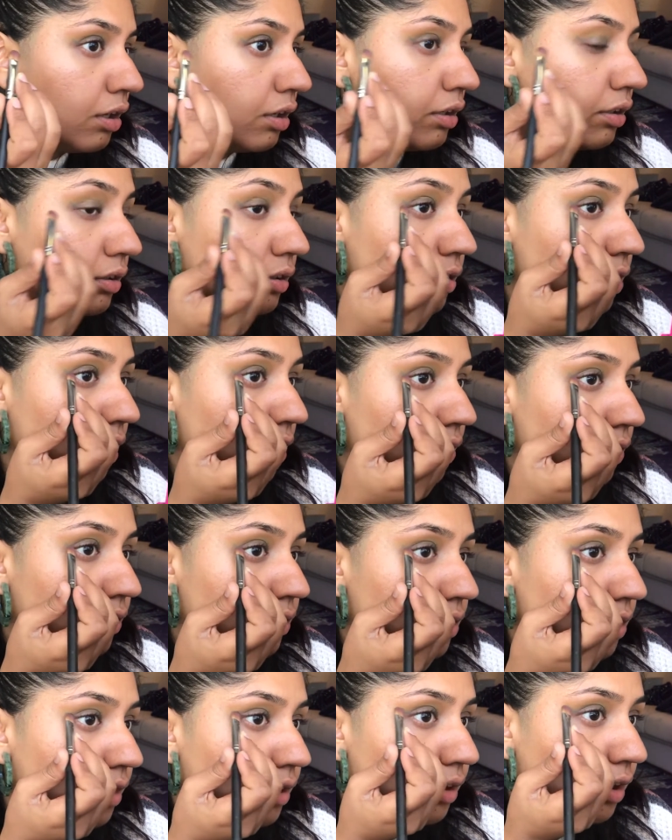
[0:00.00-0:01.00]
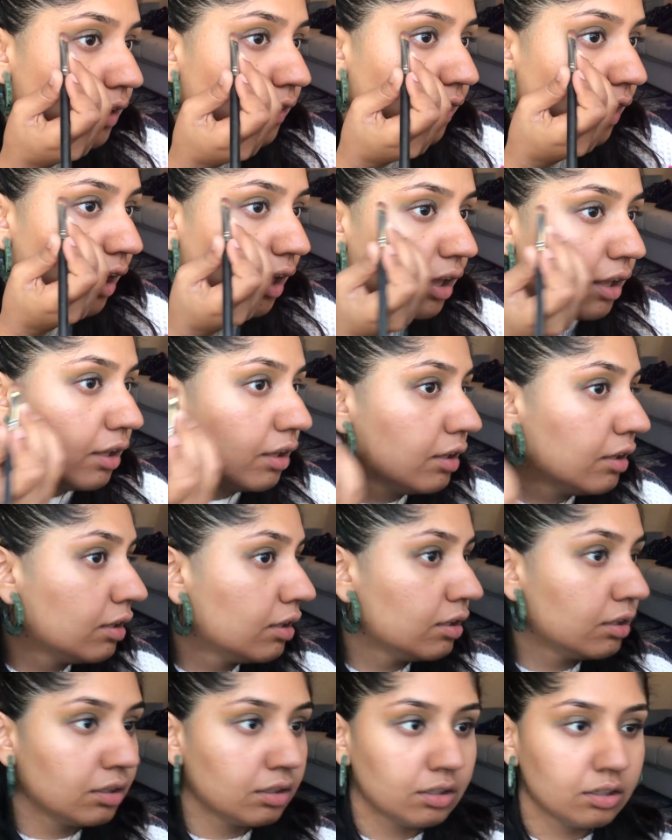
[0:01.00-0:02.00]
So just like that.
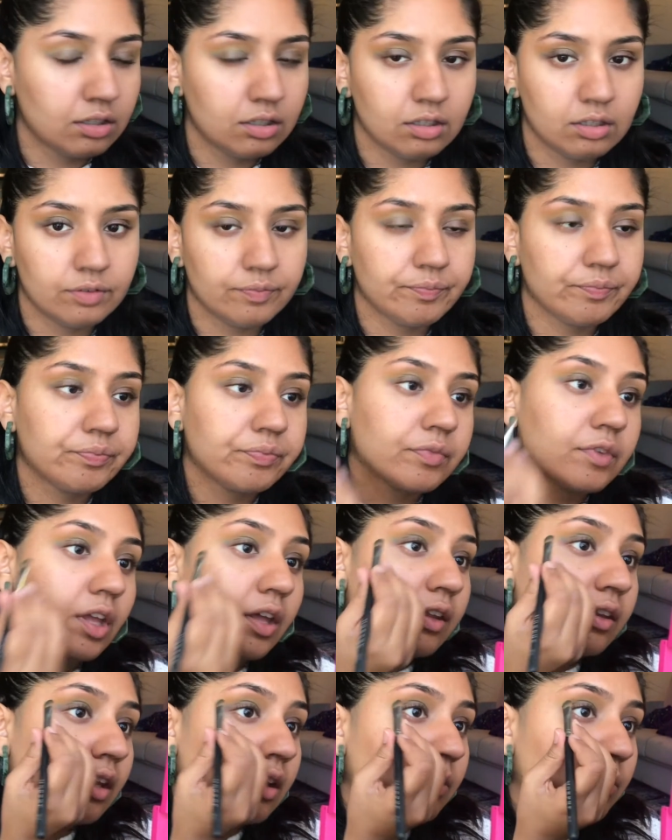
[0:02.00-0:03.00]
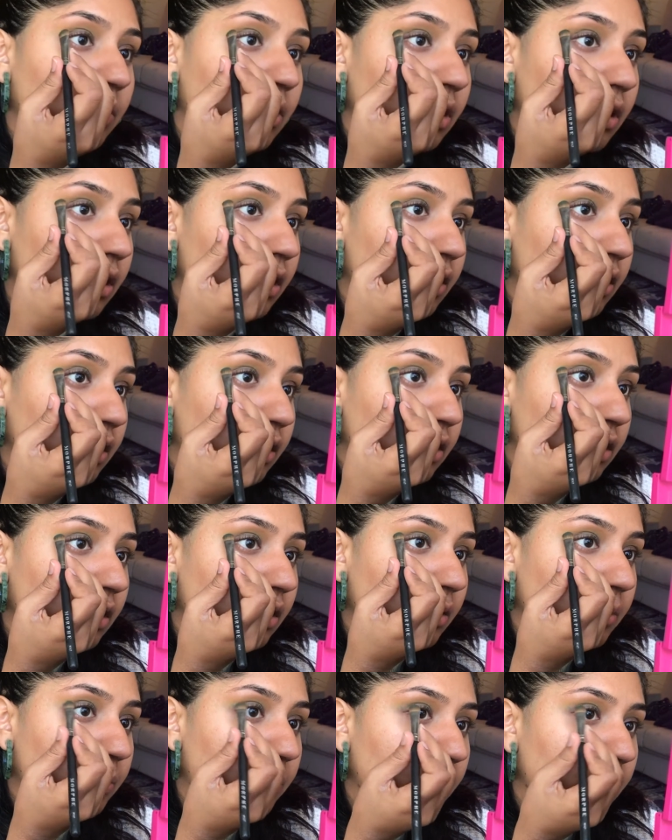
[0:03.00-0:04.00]
And then we're gonna just
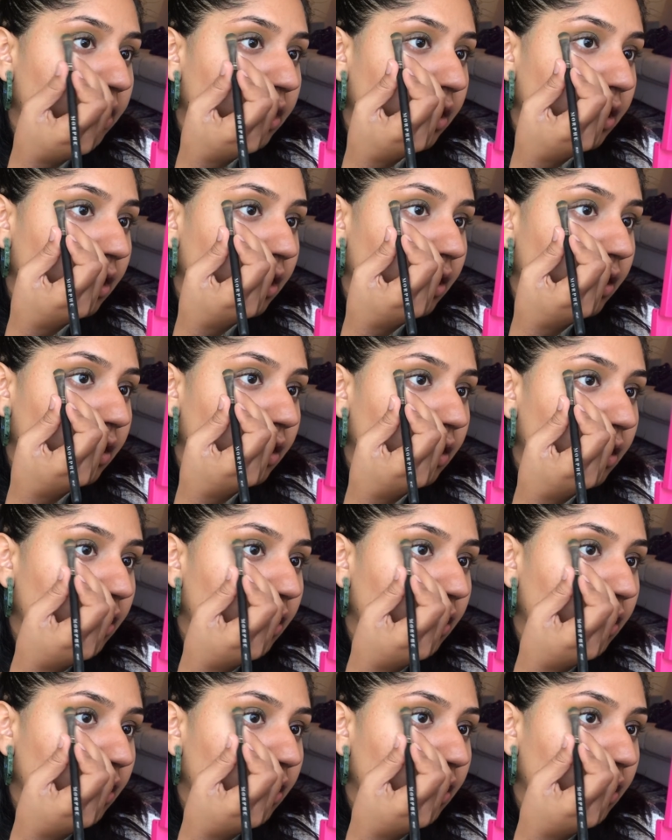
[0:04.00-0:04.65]
bring it in.